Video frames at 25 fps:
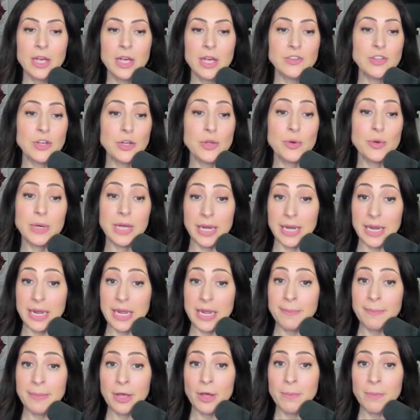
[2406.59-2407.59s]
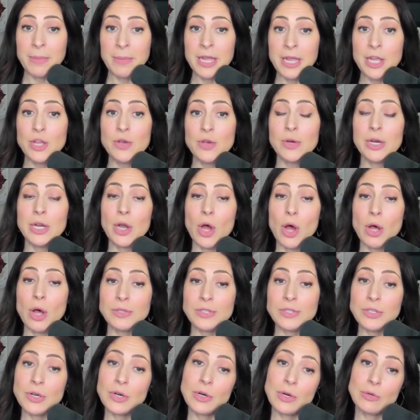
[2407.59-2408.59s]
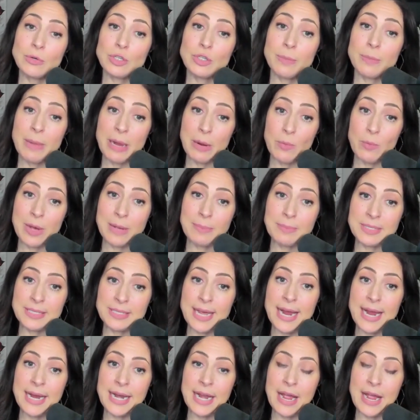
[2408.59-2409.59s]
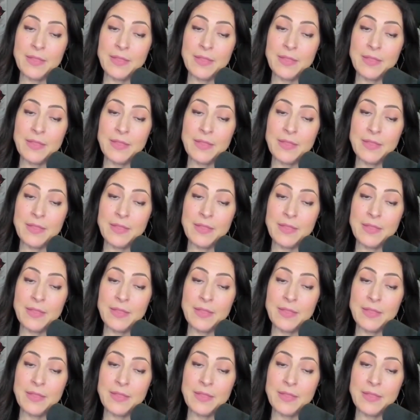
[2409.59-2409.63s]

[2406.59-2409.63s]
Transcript: So you can email me. You can also go to my website